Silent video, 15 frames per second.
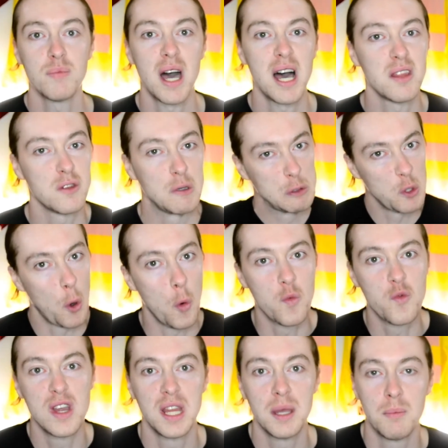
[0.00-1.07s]
that, there's not
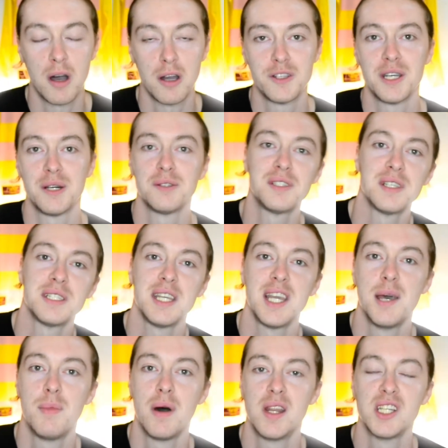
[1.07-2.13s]
really much else to say
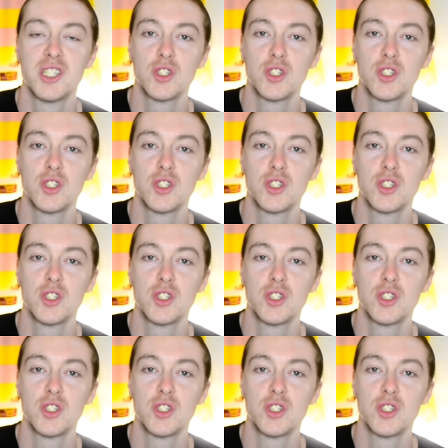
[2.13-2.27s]
about it.